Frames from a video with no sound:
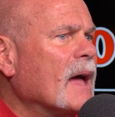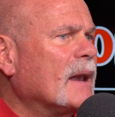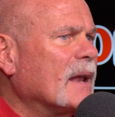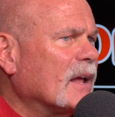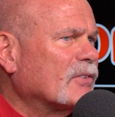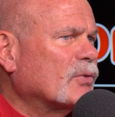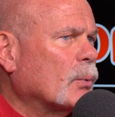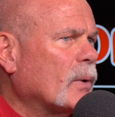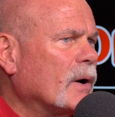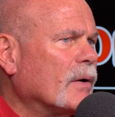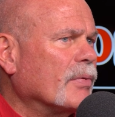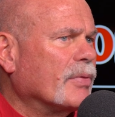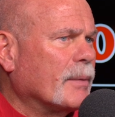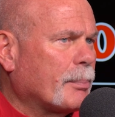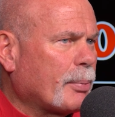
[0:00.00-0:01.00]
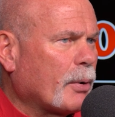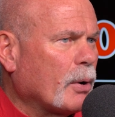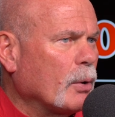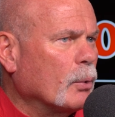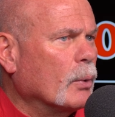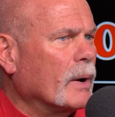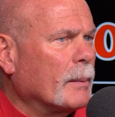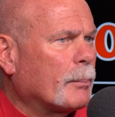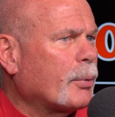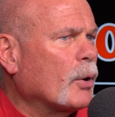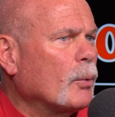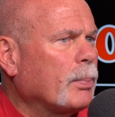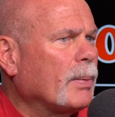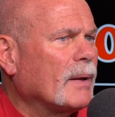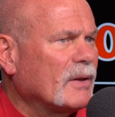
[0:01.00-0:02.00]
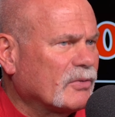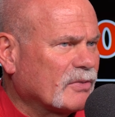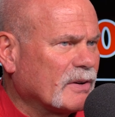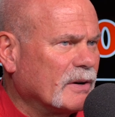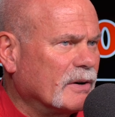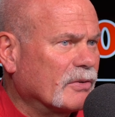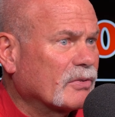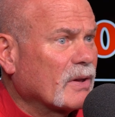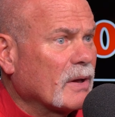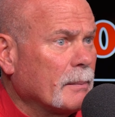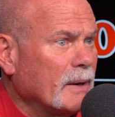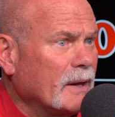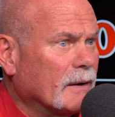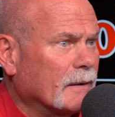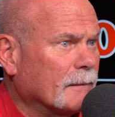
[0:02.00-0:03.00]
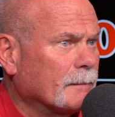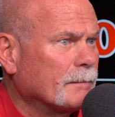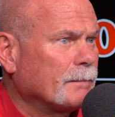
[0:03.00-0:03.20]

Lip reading: And that's where the Pro and Pro Plus tiers come in.